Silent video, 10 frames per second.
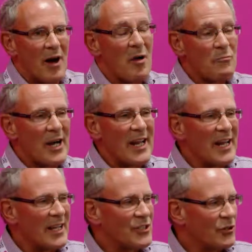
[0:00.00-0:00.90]
I'm really
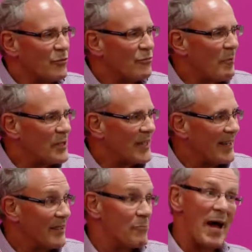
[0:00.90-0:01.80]
here to
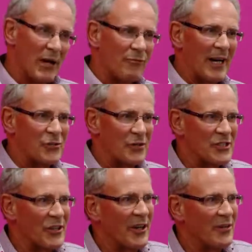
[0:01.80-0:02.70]
represent the manufacturing
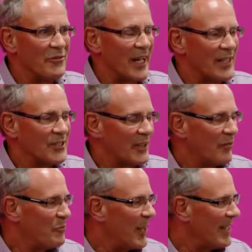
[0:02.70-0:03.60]
side of things.
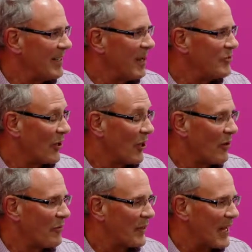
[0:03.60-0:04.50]
I've done a lot
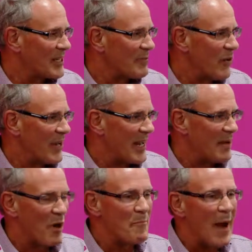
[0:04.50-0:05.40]
of things in
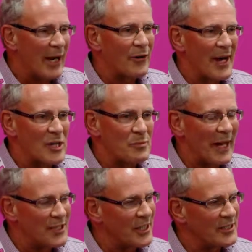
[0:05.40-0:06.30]
my background as
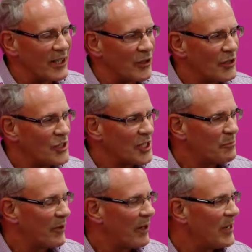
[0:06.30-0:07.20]
packaging technologist,
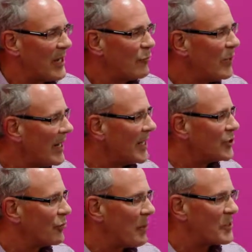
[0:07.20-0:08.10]
but I'm here really
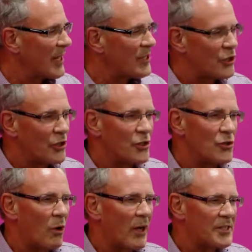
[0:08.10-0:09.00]
to represent Church &
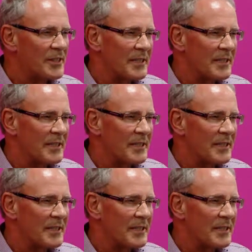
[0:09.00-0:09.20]
Dwight.